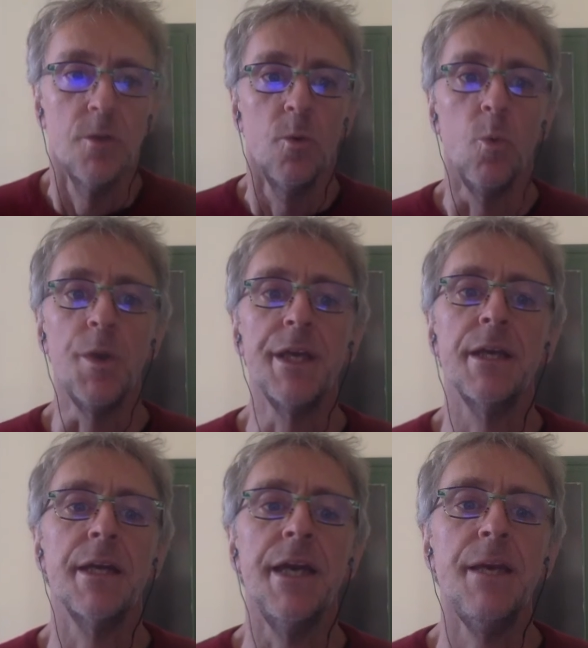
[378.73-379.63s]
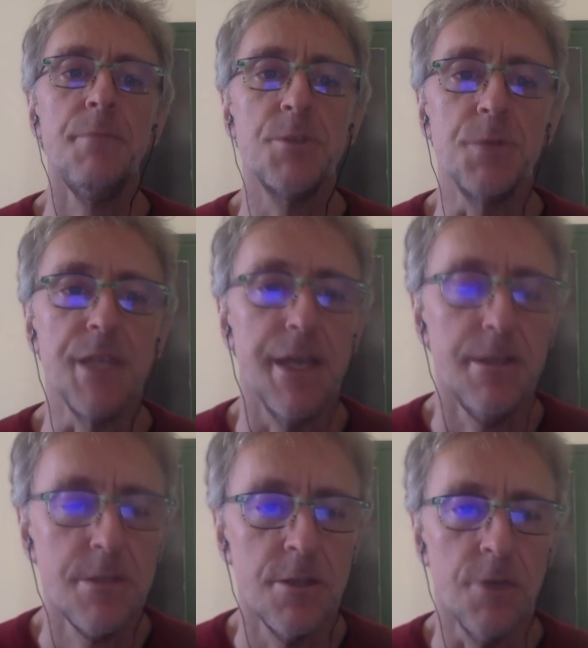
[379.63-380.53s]
We came to the
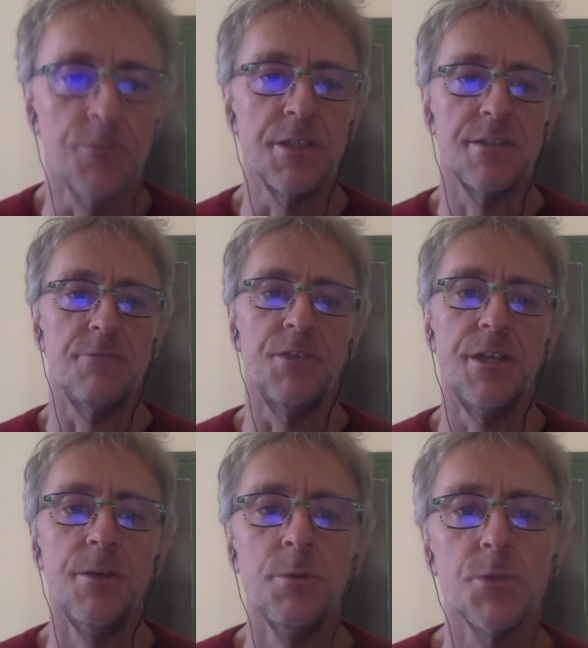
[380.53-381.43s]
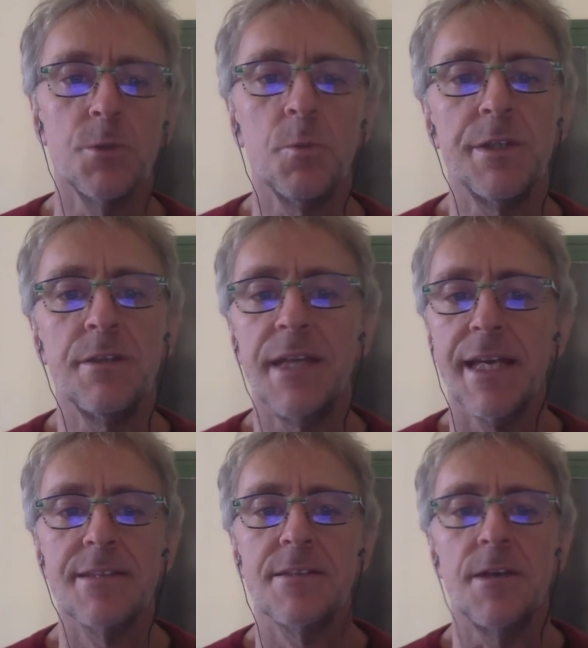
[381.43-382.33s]
end of this video, so with the
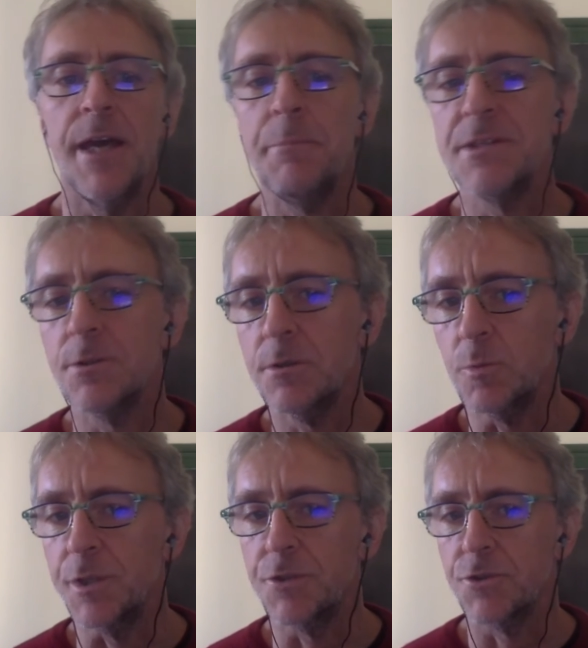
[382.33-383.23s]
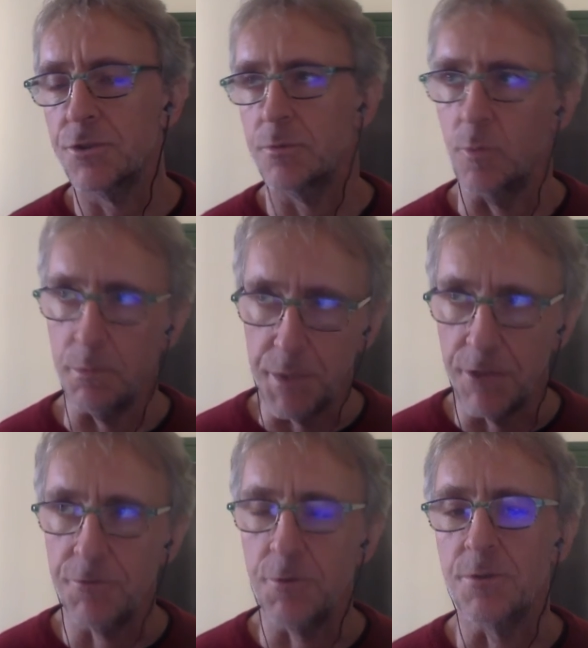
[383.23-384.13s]
next episode, which will be
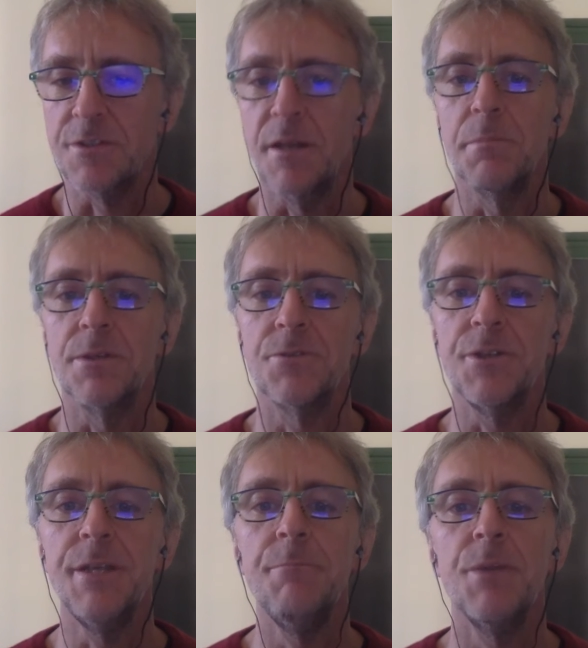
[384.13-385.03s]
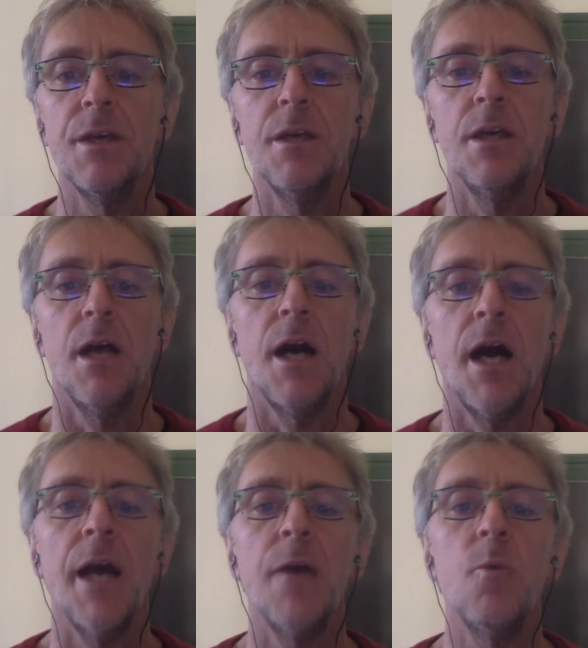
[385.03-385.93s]
of course number 3,
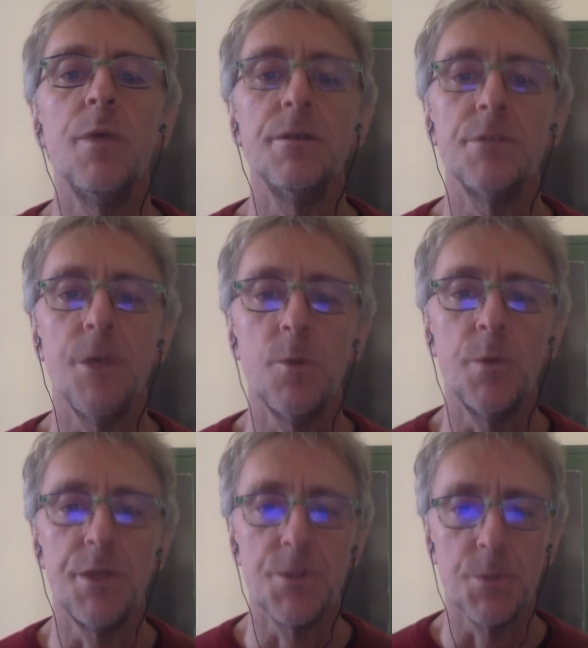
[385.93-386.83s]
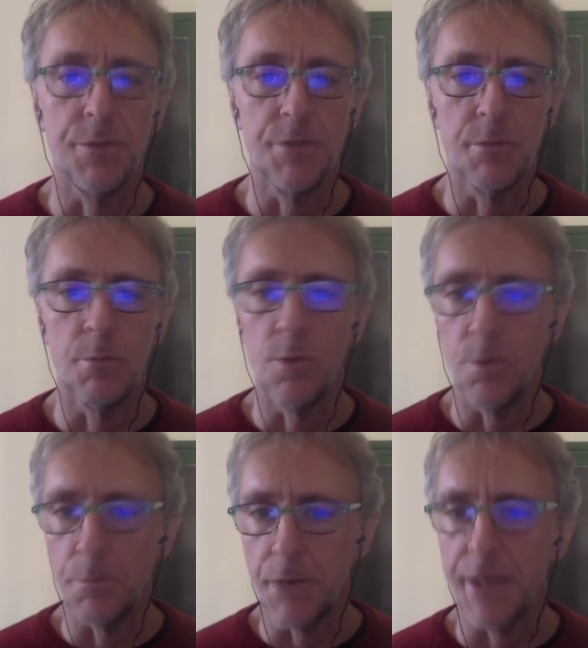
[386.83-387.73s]
I will go into even more
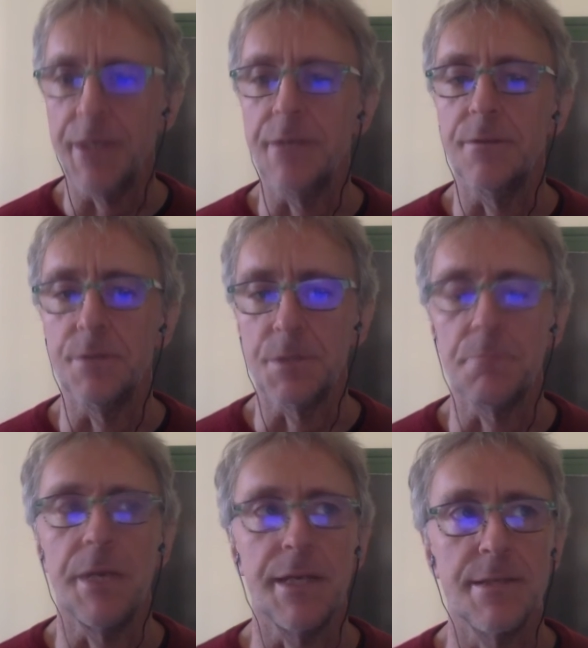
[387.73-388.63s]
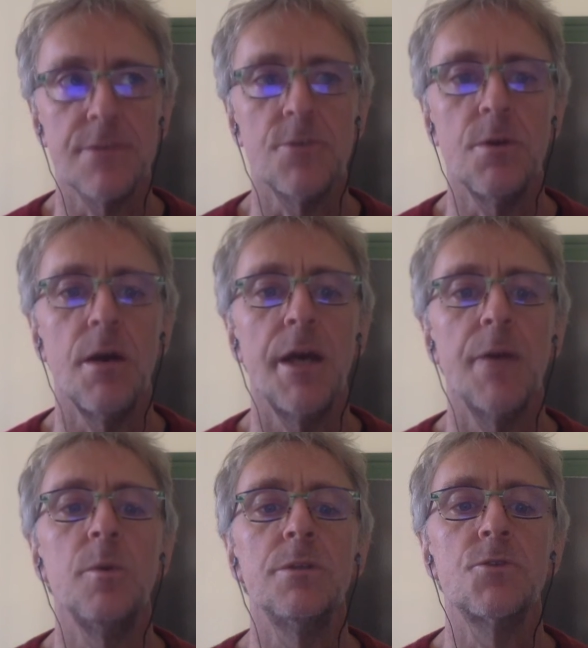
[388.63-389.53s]
practical aspects. So I
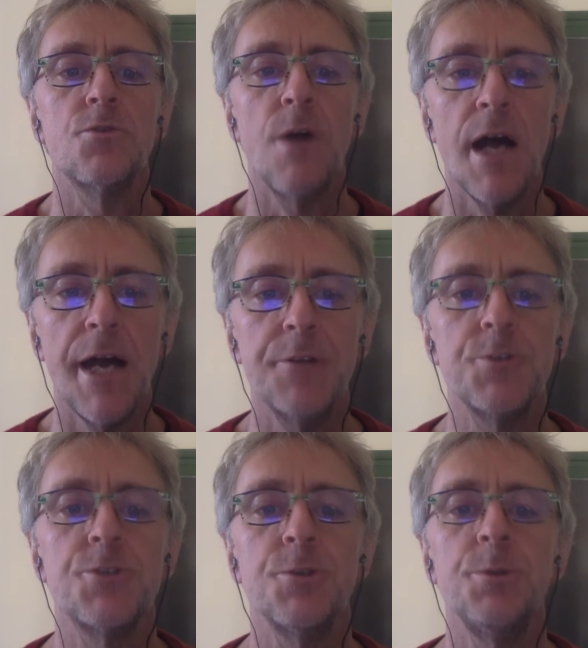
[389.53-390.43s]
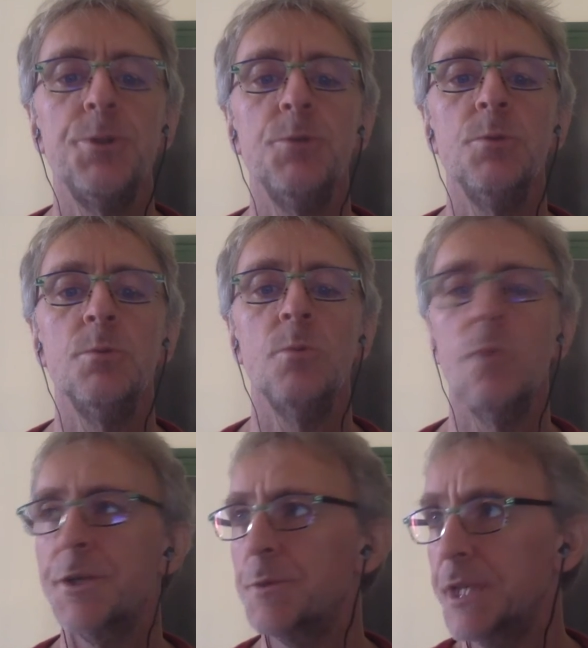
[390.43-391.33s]
will try to show you
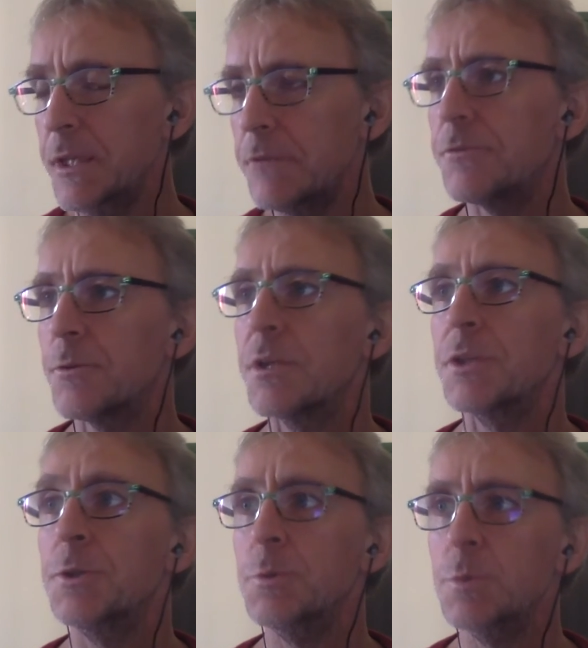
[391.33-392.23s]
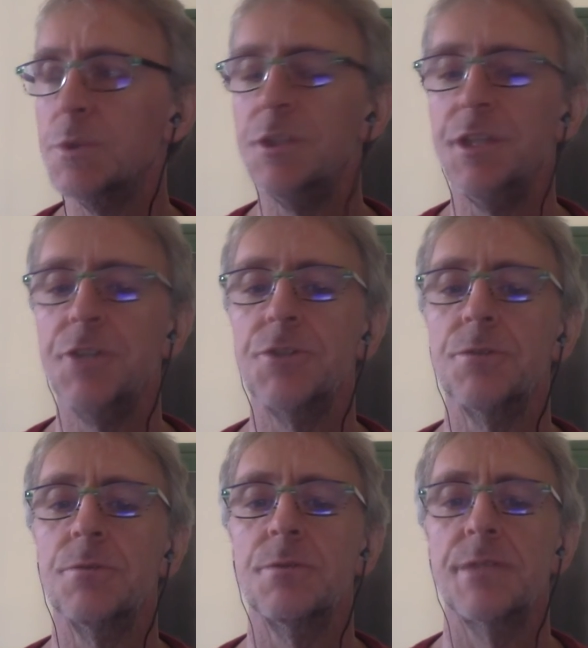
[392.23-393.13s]
what you need for a good
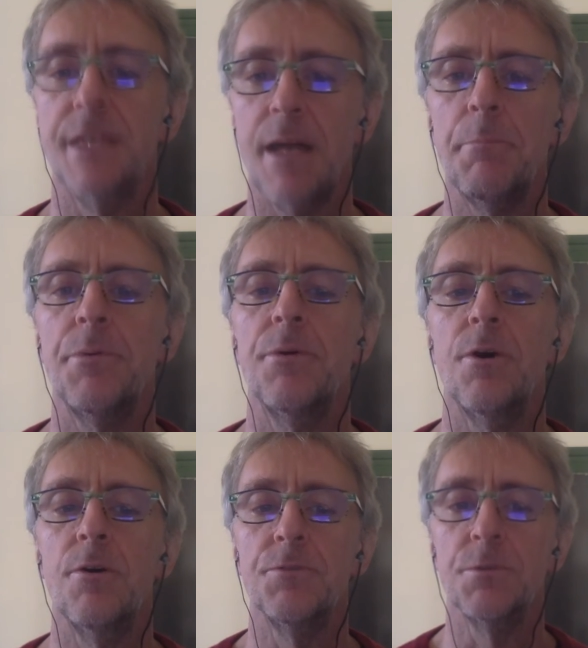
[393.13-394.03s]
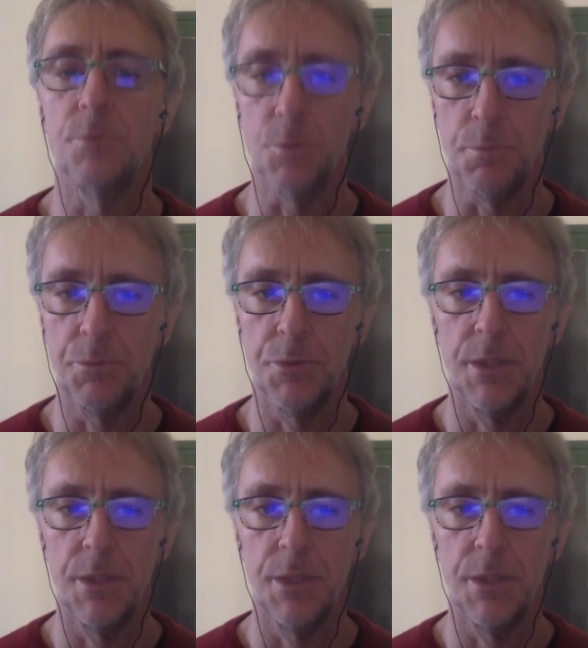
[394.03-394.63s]
initial setup of the group.